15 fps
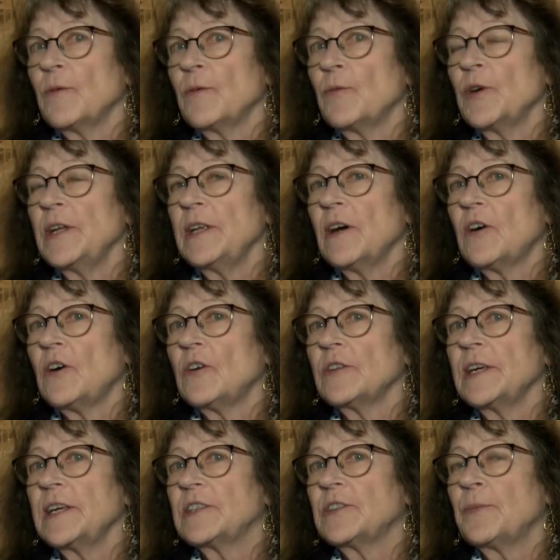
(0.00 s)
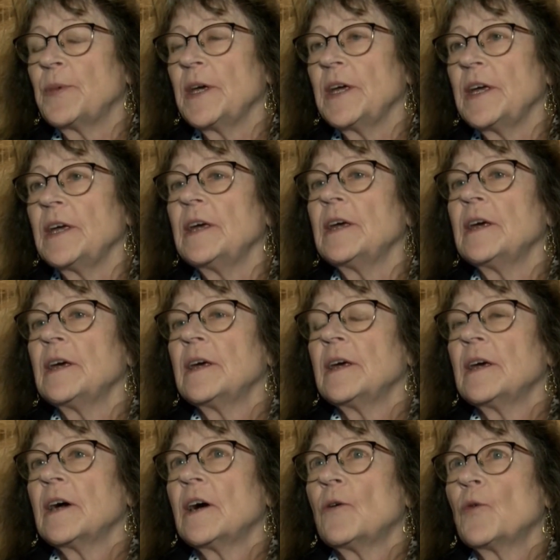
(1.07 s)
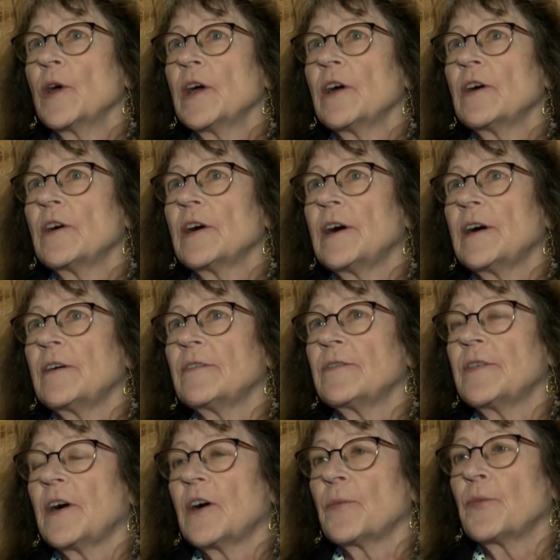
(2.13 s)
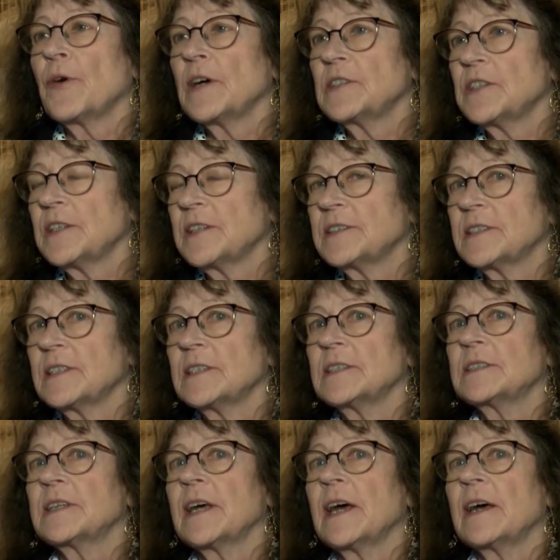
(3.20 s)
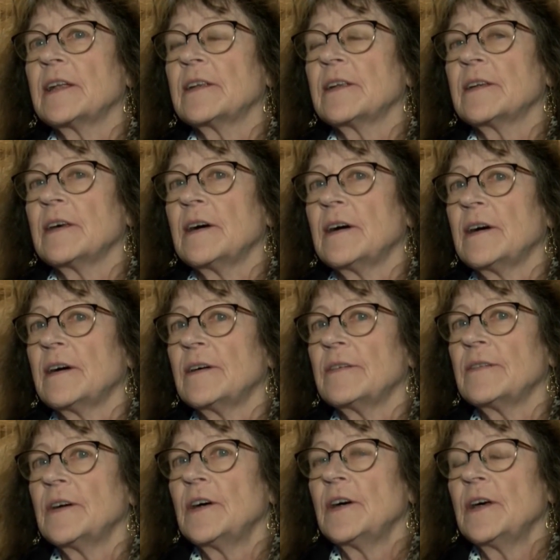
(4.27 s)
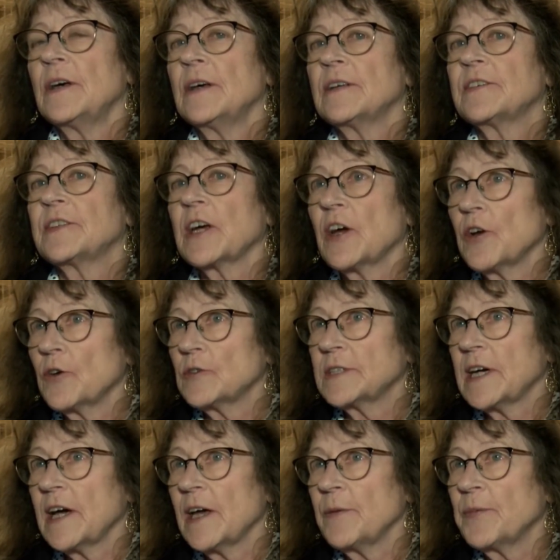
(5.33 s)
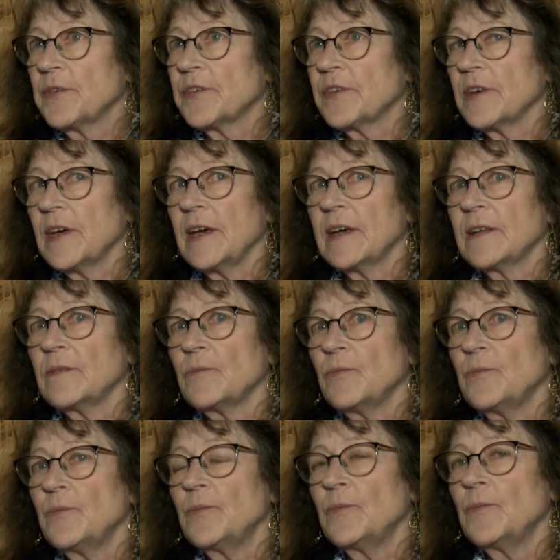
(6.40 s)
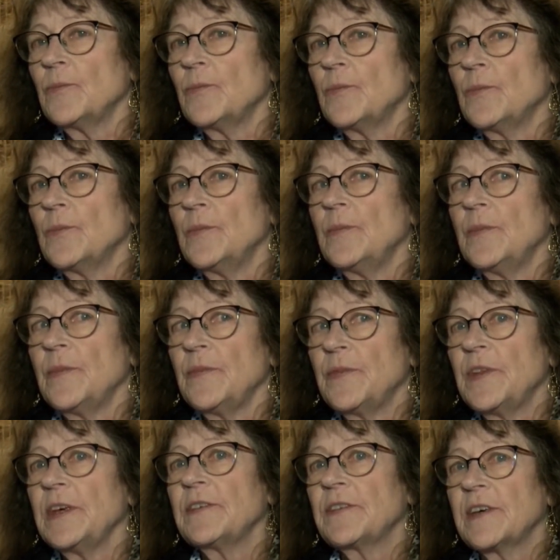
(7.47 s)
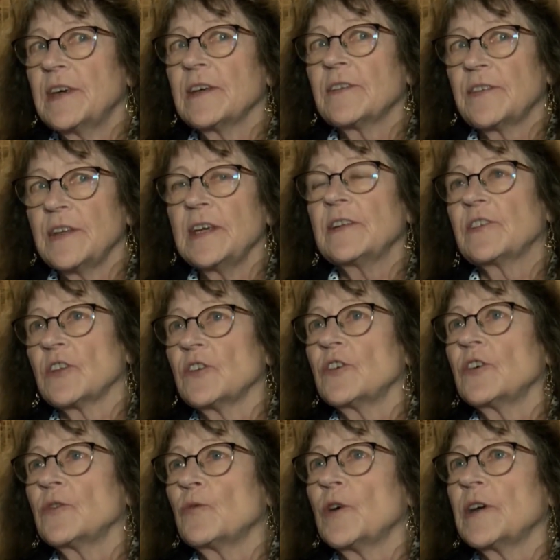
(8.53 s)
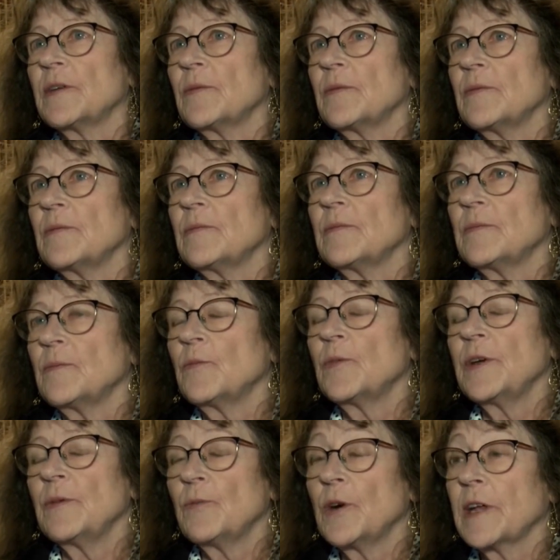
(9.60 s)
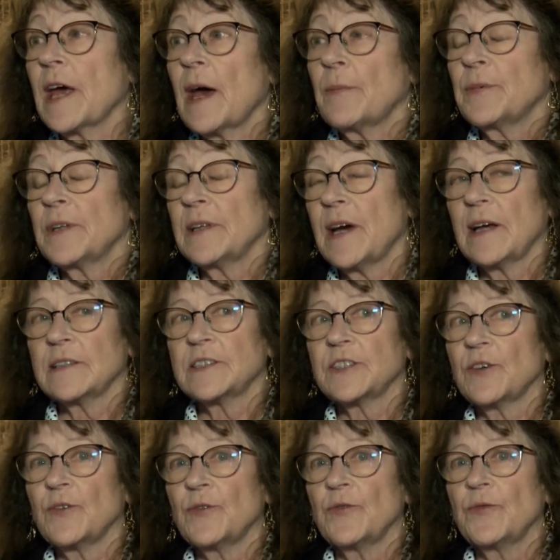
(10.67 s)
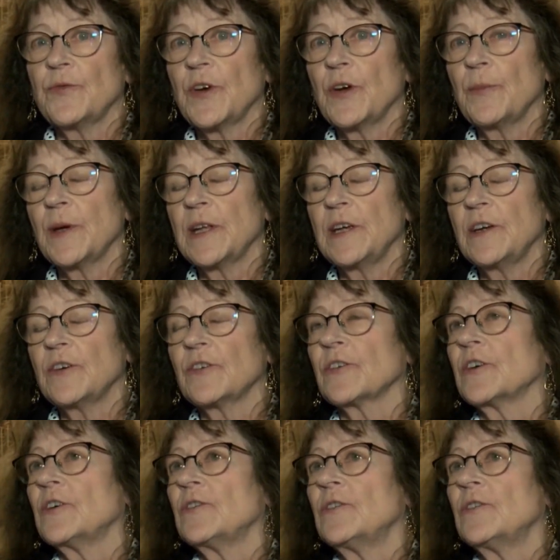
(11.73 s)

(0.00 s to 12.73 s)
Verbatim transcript: We all need to be aware of our prejudices and uh, stereotypes, and these kids need to learn what we, what happened not so very many years ago.